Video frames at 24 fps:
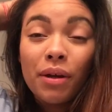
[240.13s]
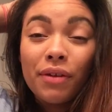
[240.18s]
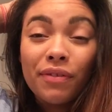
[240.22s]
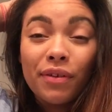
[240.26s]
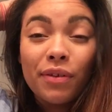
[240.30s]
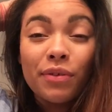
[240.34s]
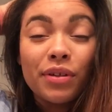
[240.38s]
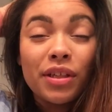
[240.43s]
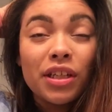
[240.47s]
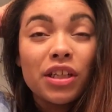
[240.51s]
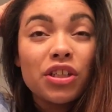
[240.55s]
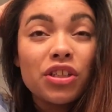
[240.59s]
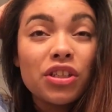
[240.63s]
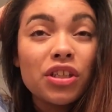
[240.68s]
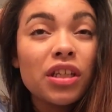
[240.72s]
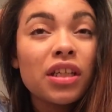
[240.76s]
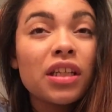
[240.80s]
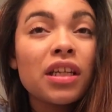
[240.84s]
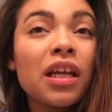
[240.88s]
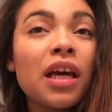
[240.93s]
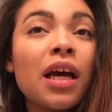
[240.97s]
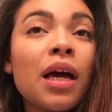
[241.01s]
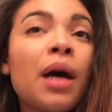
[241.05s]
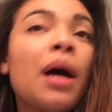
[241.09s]
my foundation,
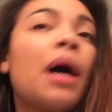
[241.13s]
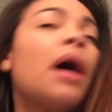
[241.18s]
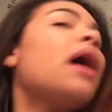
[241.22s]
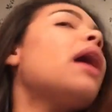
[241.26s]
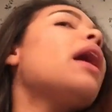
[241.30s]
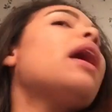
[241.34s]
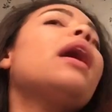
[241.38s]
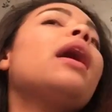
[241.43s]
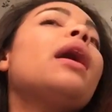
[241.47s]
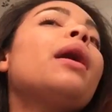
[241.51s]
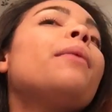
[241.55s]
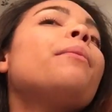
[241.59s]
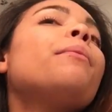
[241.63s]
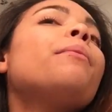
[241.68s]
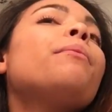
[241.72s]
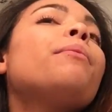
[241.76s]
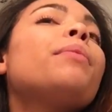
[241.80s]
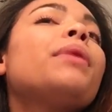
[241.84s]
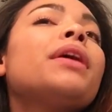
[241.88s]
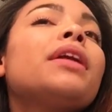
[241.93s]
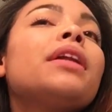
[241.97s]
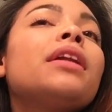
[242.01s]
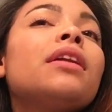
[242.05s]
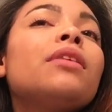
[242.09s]

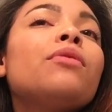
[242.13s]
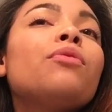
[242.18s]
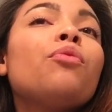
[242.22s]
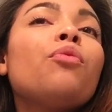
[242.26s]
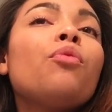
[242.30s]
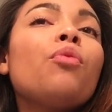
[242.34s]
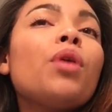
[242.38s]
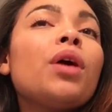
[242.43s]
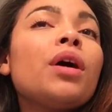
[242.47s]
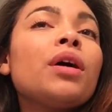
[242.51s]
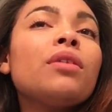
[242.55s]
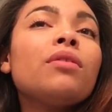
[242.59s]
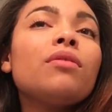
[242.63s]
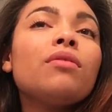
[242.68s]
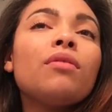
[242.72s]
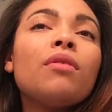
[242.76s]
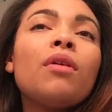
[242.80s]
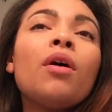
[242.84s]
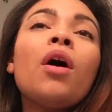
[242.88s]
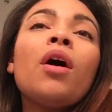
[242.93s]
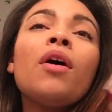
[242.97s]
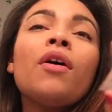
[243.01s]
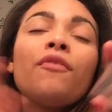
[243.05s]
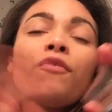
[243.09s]
but
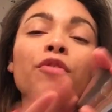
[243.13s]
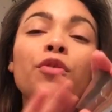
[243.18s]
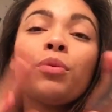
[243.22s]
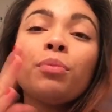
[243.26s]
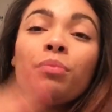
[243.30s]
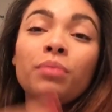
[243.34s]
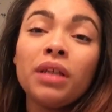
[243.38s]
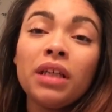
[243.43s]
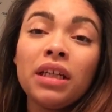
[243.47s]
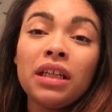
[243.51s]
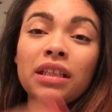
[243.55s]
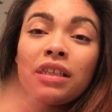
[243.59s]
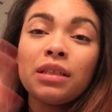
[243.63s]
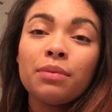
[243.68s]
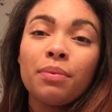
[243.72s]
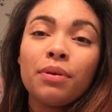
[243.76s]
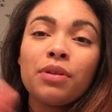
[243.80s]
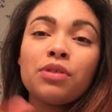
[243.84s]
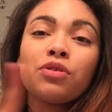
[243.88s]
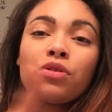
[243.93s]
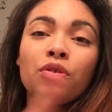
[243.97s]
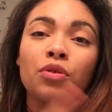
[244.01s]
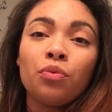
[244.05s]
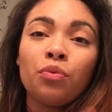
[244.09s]
for me it
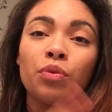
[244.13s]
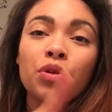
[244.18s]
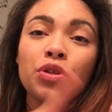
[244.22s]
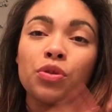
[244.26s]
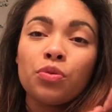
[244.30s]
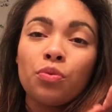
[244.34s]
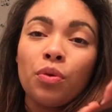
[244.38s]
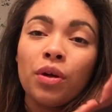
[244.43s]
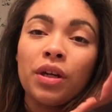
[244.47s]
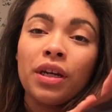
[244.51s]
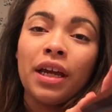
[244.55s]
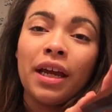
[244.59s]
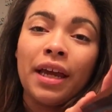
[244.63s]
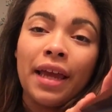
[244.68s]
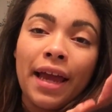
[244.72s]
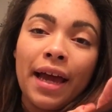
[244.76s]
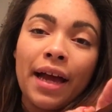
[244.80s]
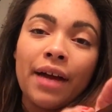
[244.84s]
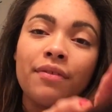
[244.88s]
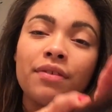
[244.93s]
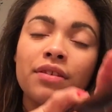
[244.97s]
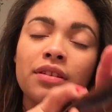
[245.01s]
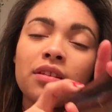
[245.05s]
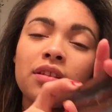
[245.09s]
depends on which one I
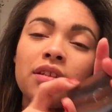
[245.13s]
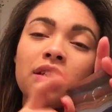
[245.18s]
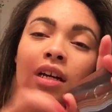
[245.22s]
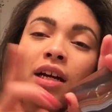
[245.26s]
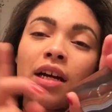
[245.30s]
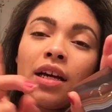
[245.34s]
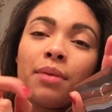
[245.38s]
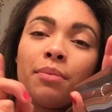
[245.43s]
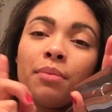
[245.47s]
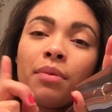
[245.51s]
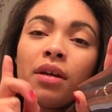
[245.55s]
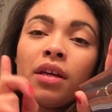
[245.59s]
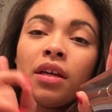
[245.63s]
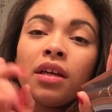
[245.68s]
have at the time.